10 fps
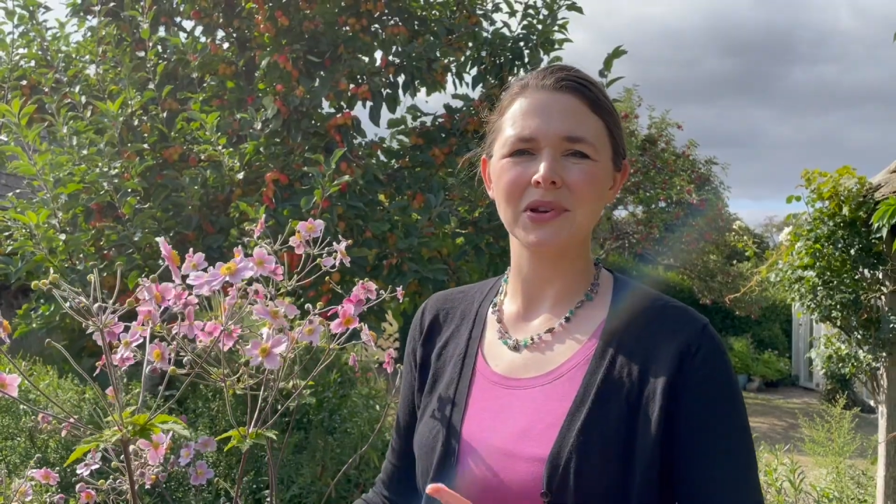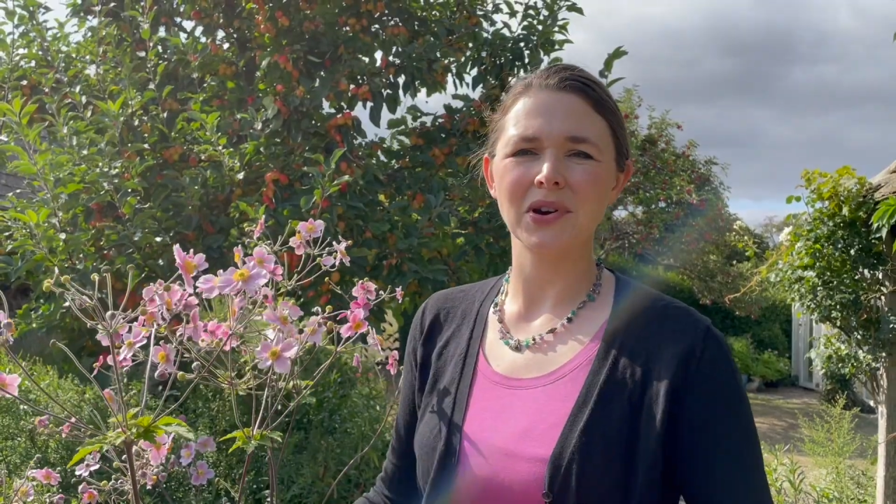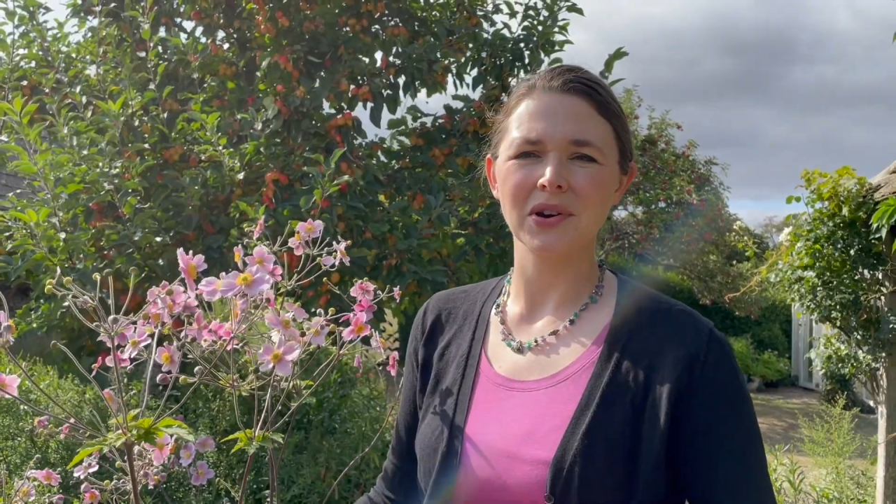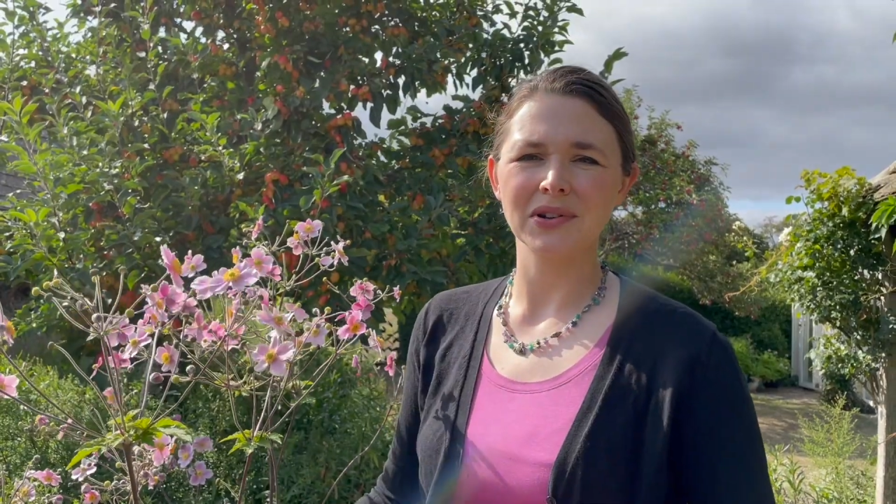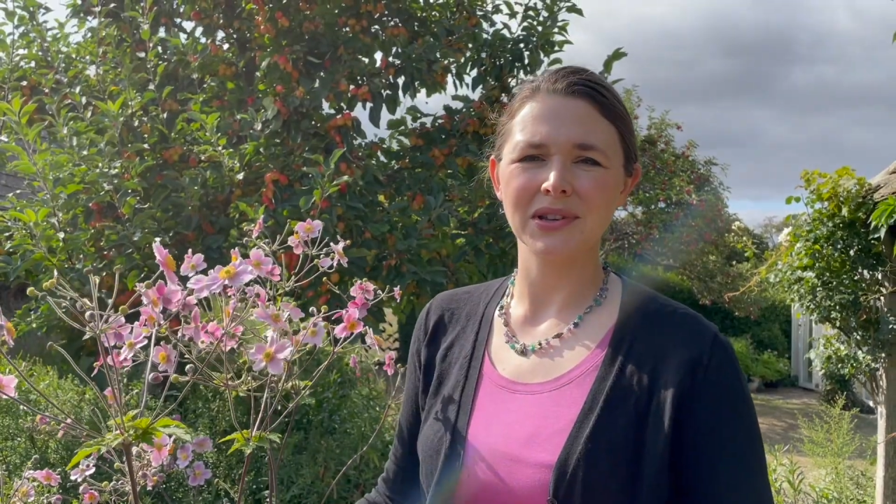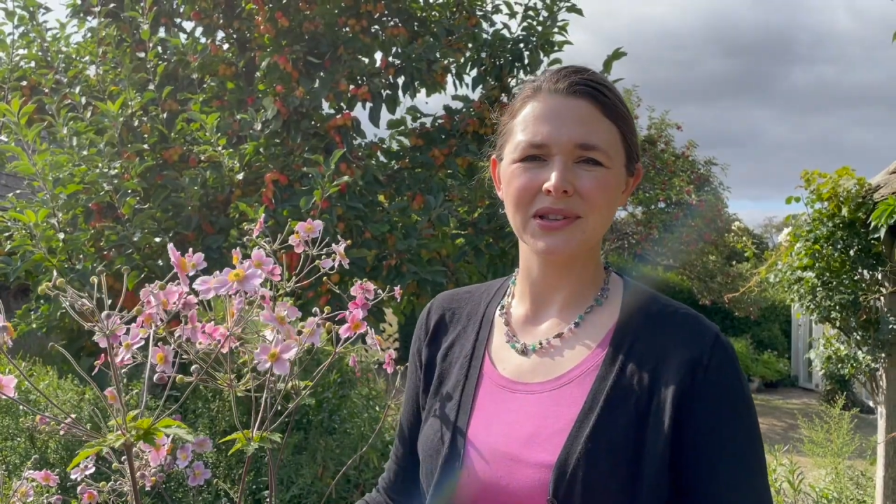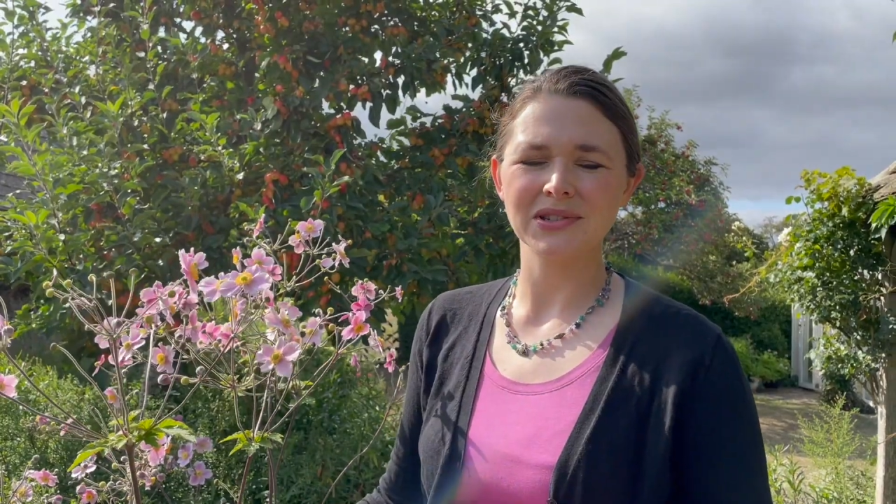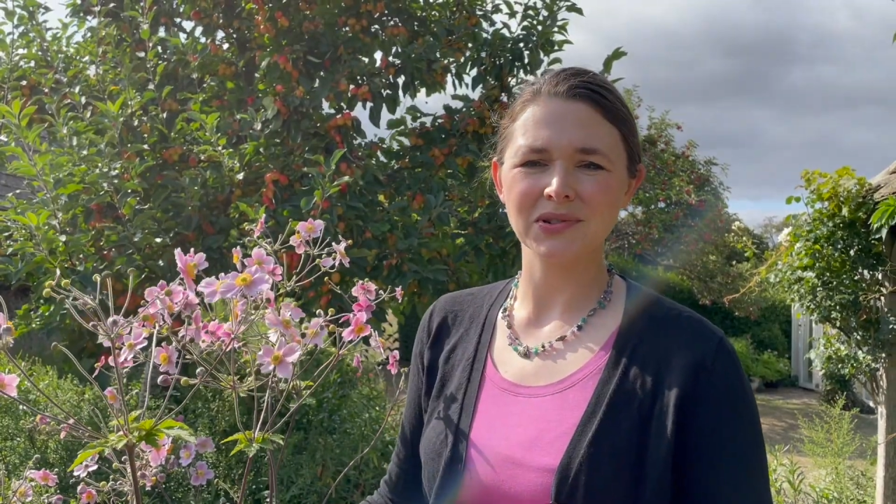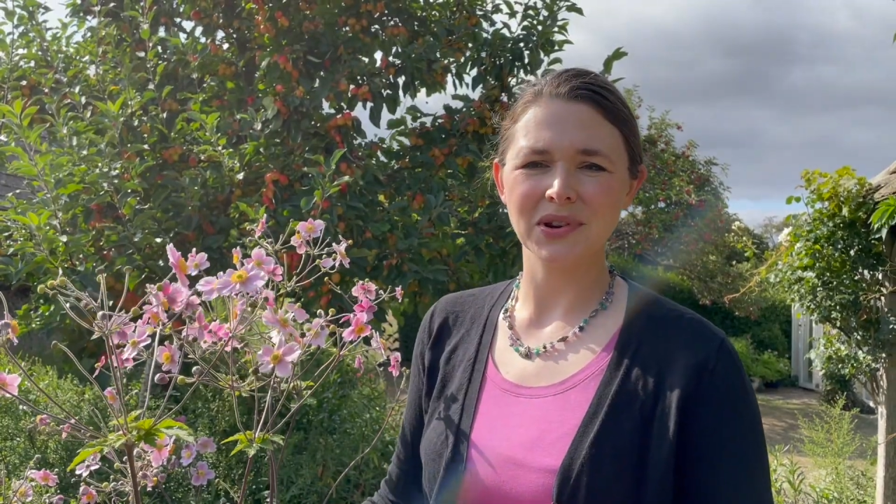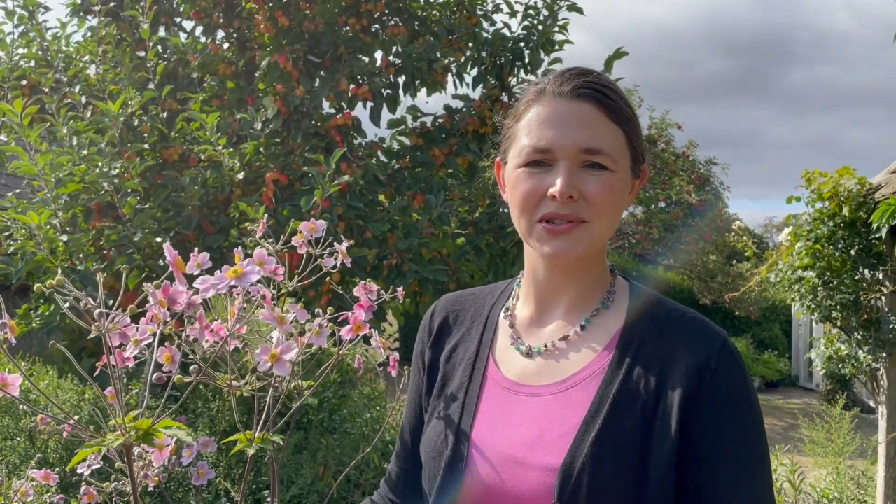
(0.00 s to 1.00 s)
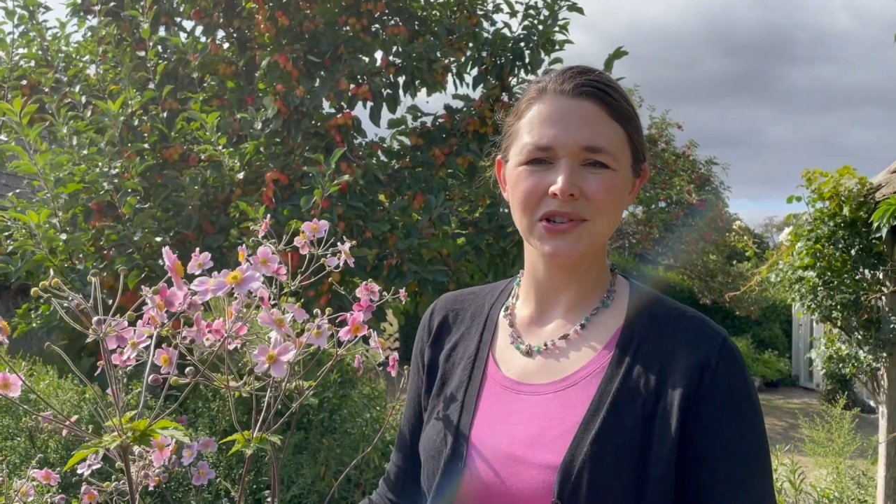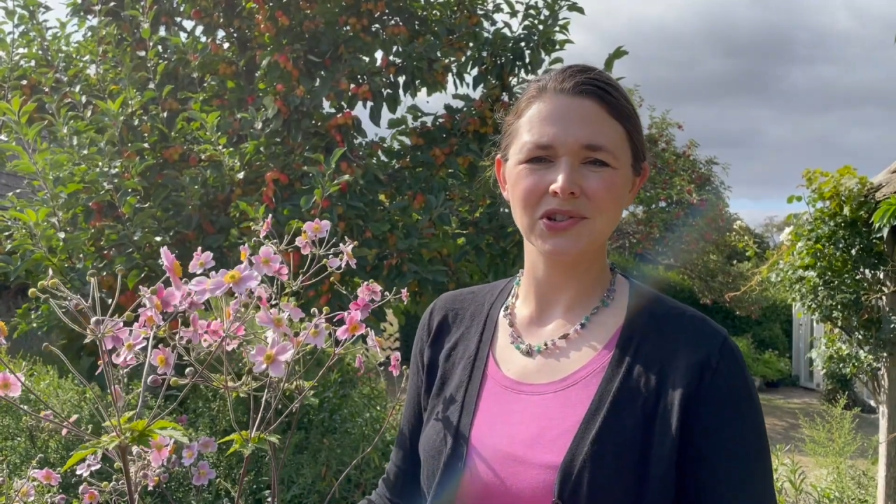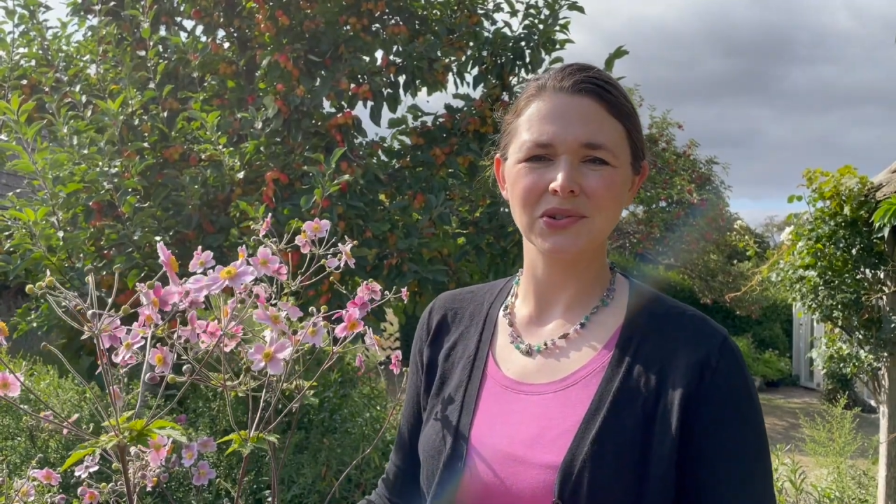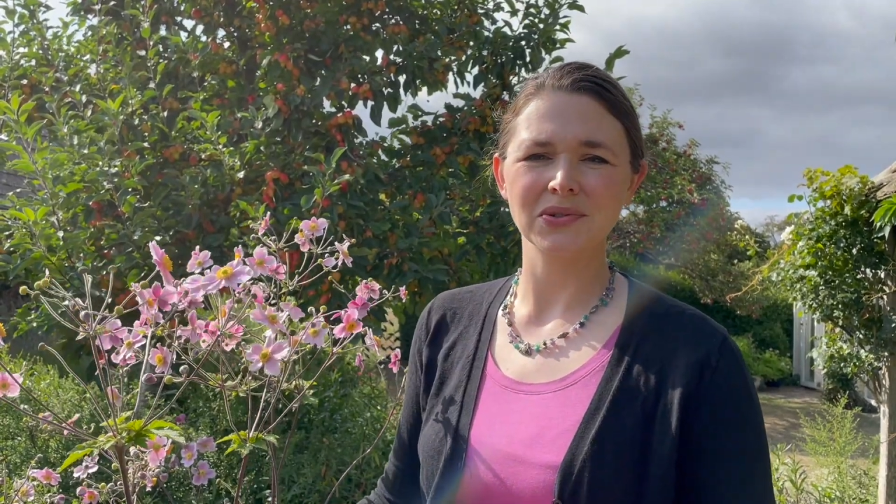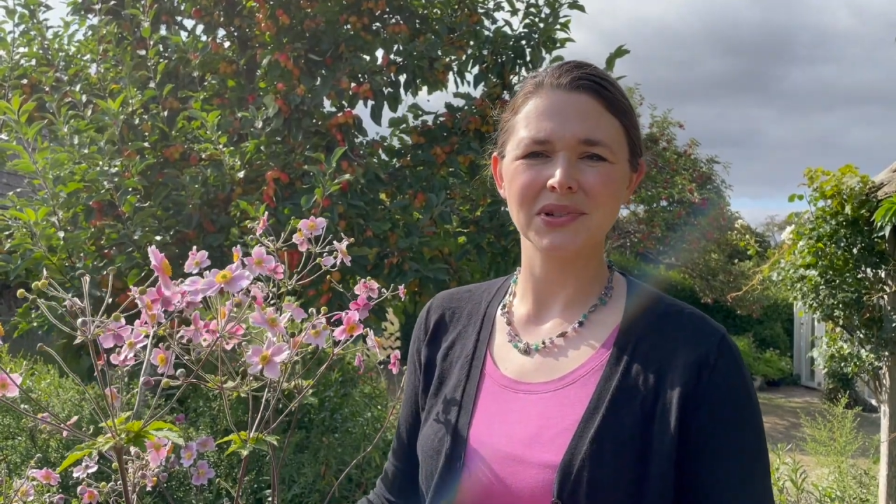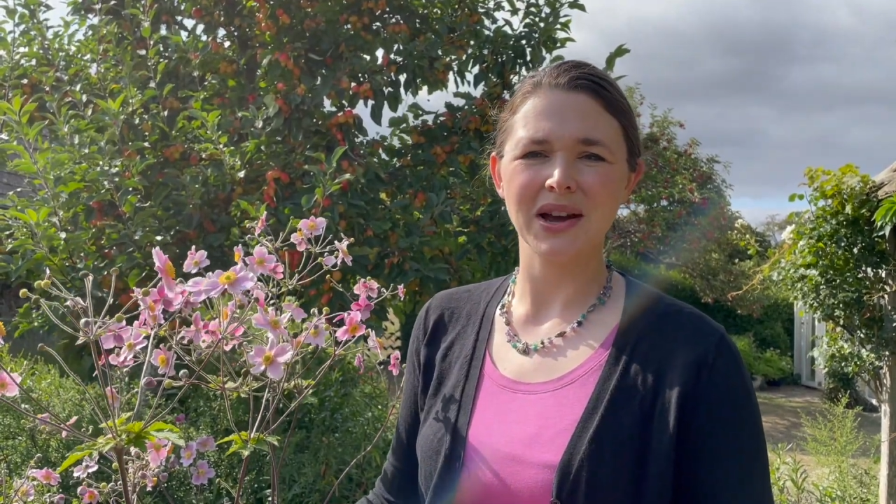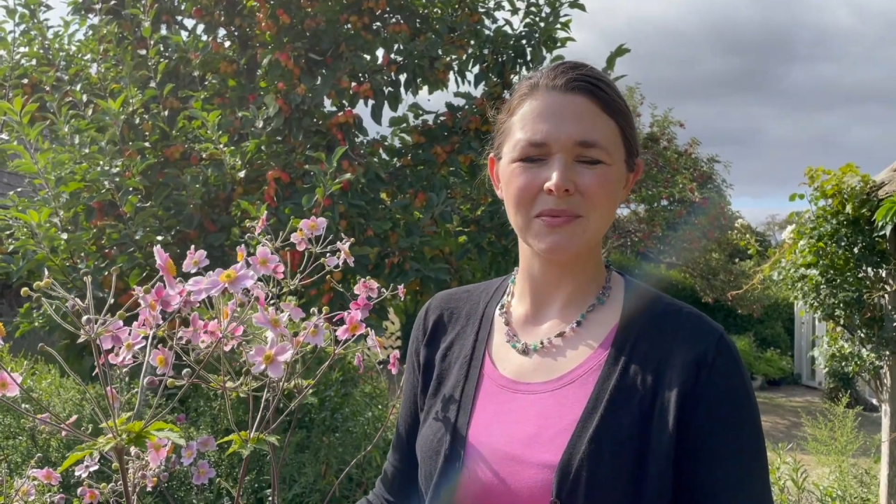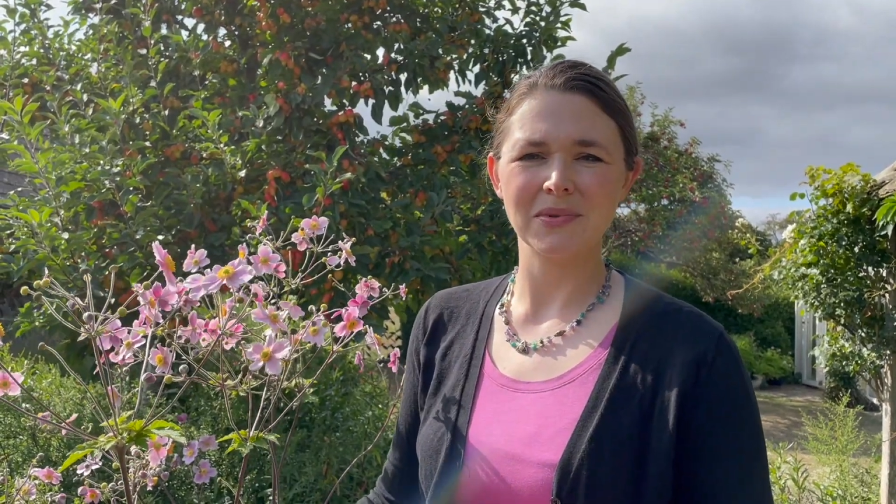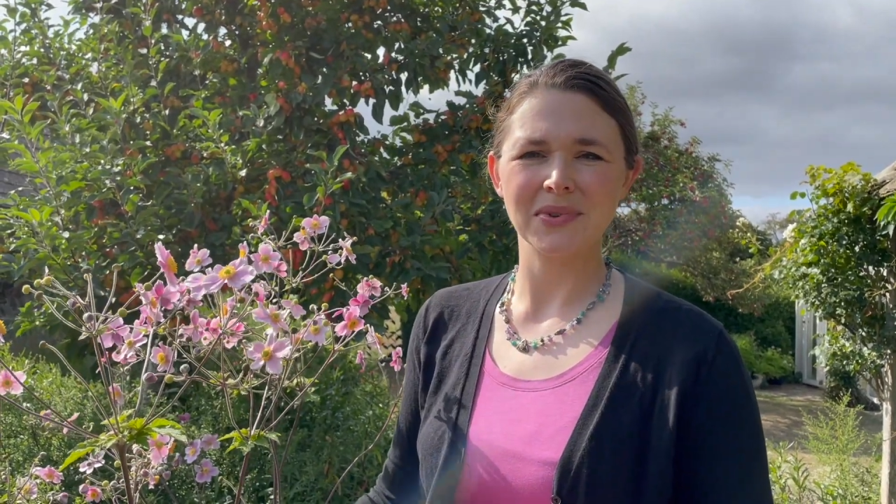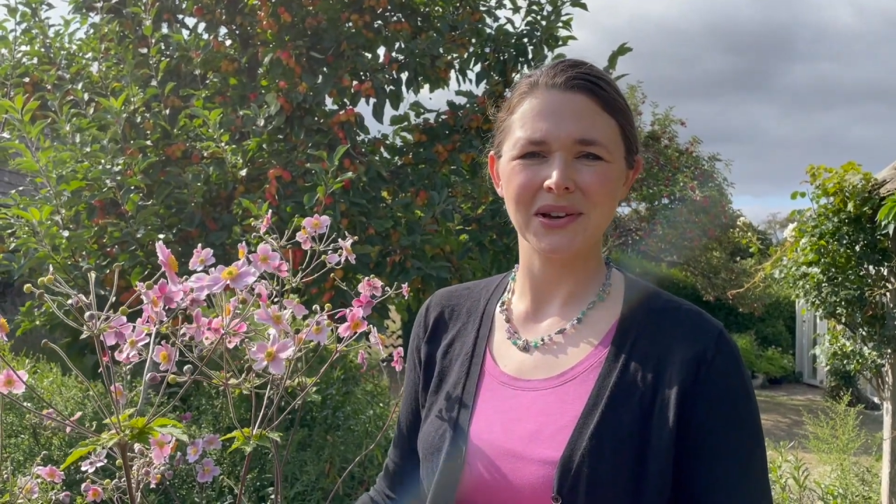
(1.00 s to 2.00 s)
garden at this transitional time
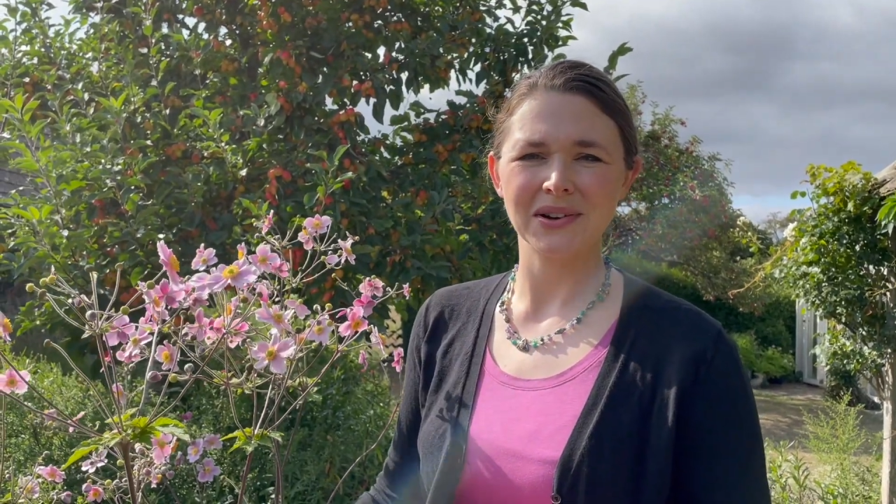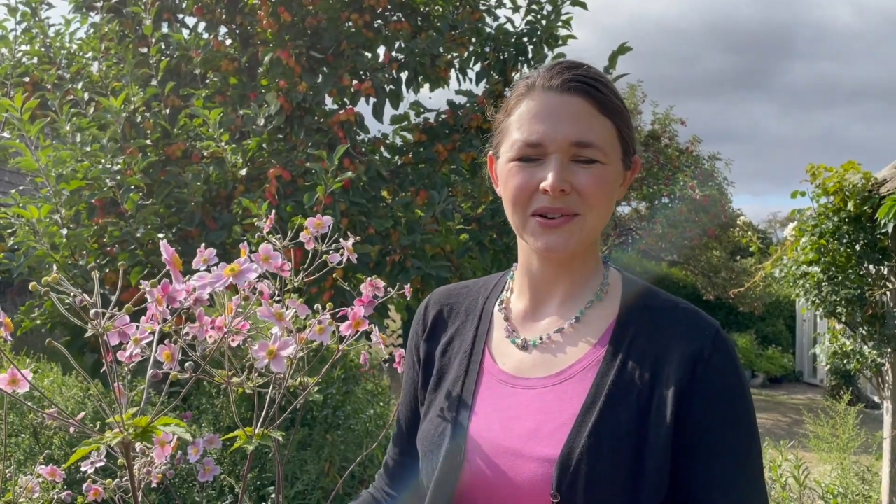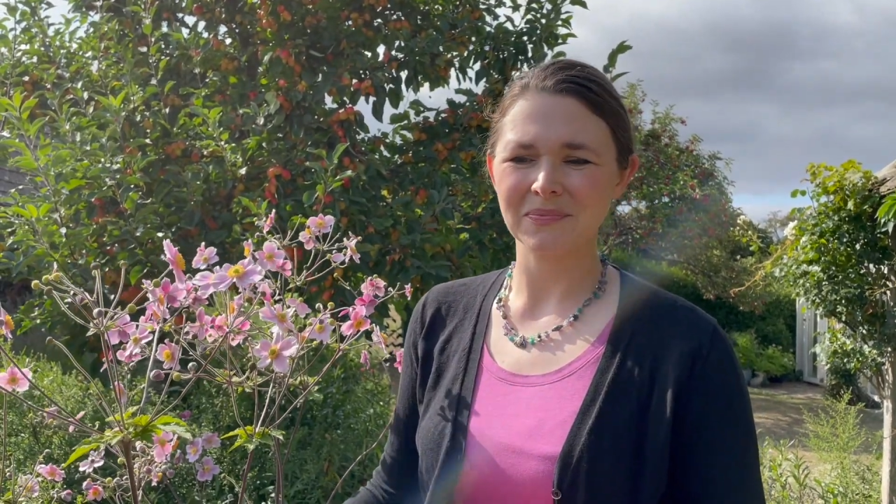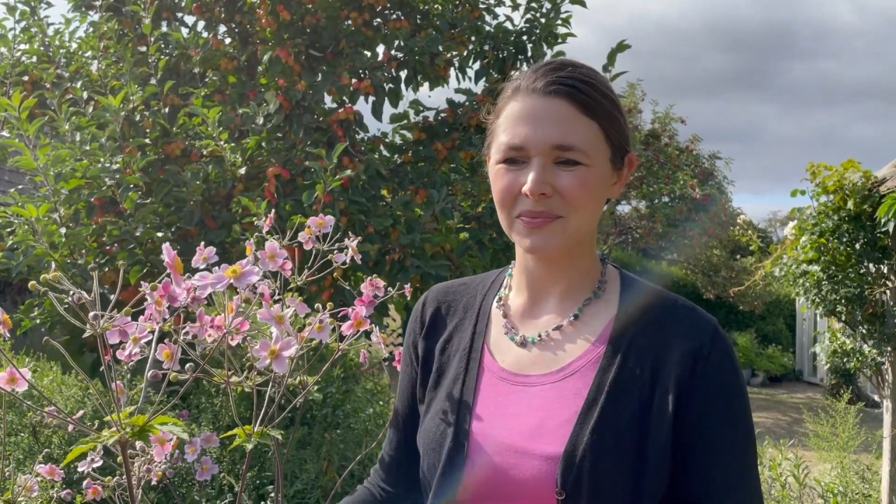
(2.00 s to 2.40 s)
of year.